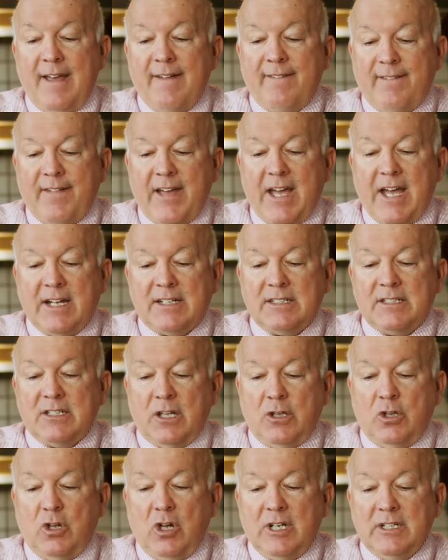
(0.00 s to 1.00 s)
Fact,
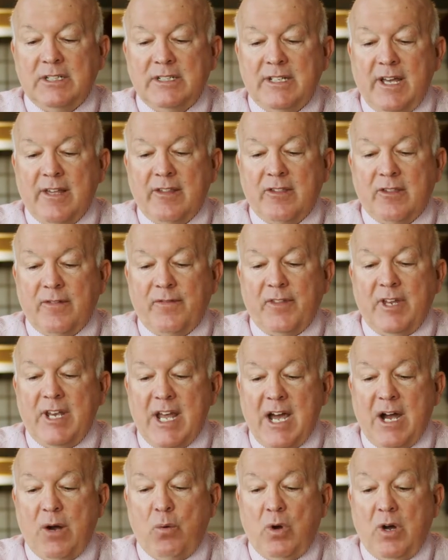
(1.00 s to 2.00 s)
the long tusk of the
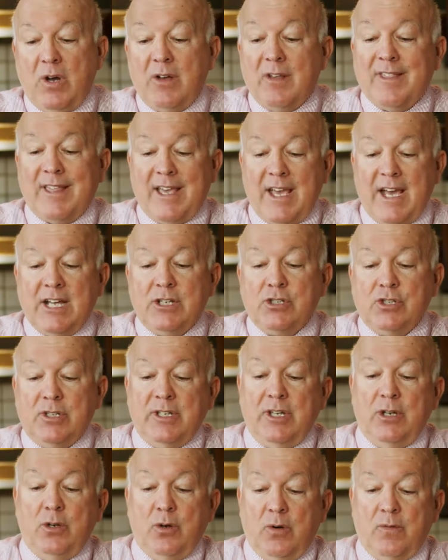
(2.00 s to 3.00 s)
narwhal is
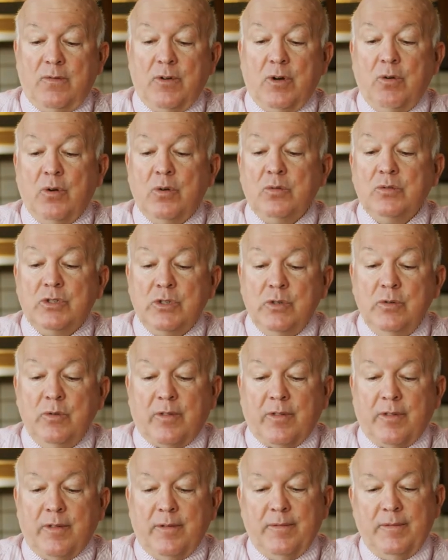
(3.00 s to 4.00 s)
actually an overgrown
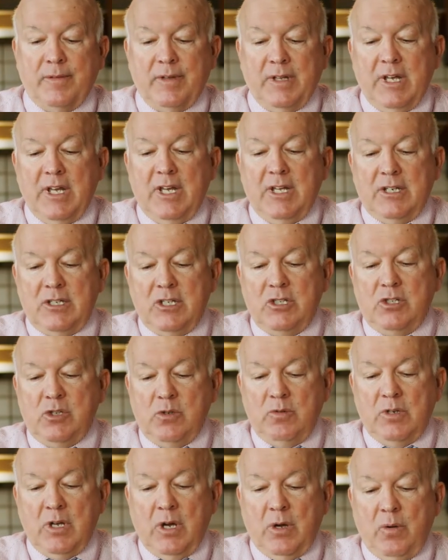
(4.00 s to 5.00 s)
tooth. Did
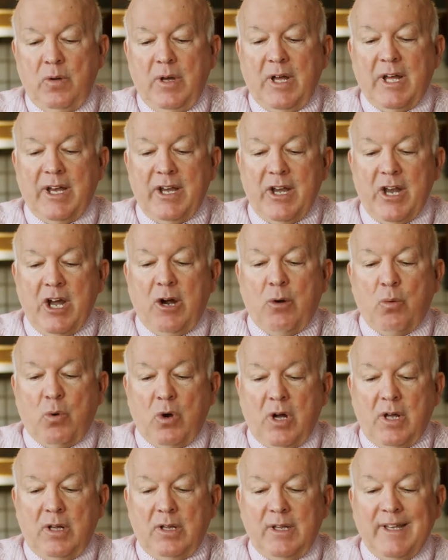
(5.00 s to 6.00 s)
you know a
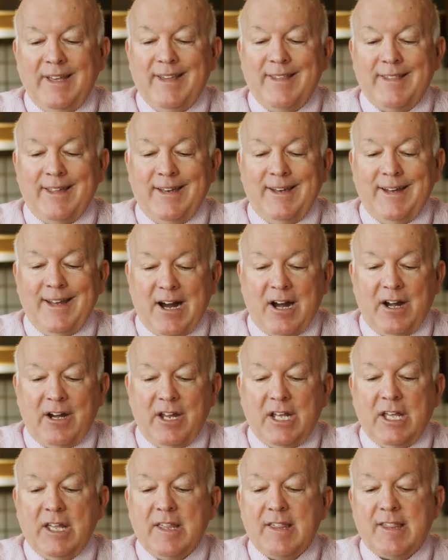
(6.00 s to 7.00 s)
narwhal is an
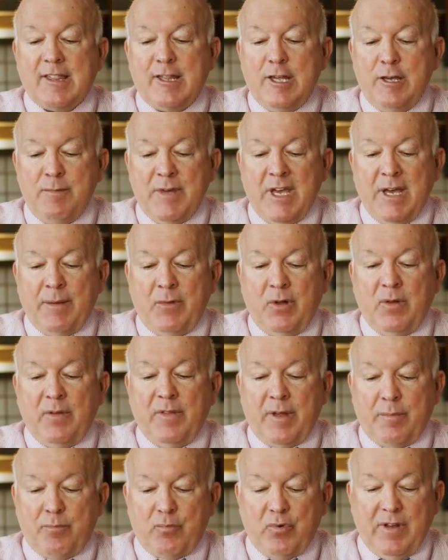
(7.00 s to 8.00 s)
Arctic sea mammal
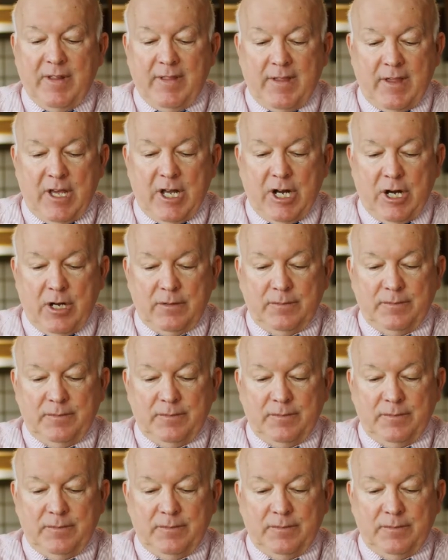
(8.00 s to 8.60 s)
that breathes air?